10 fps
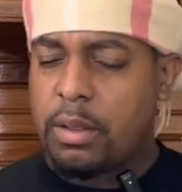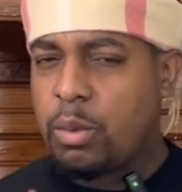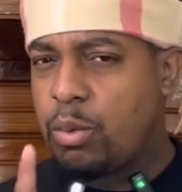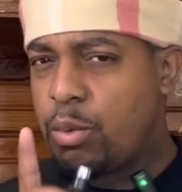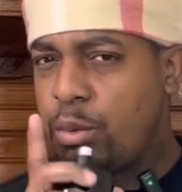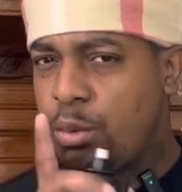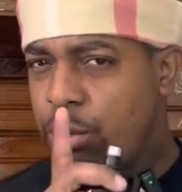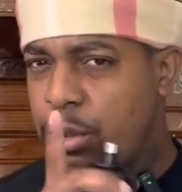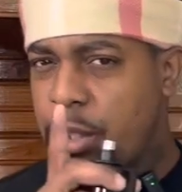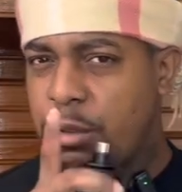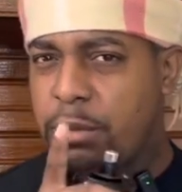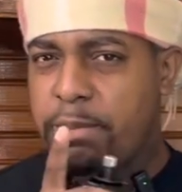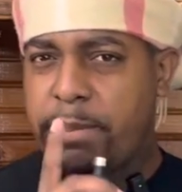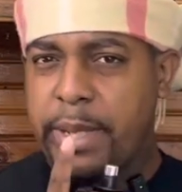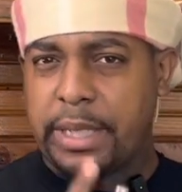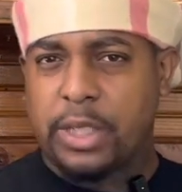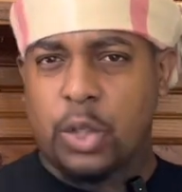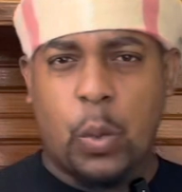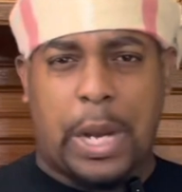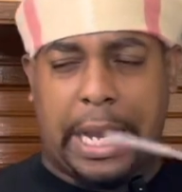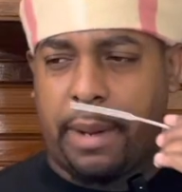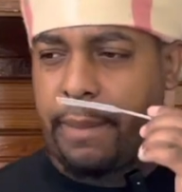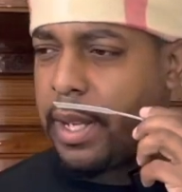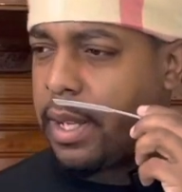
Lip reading: Ooh, you been squam.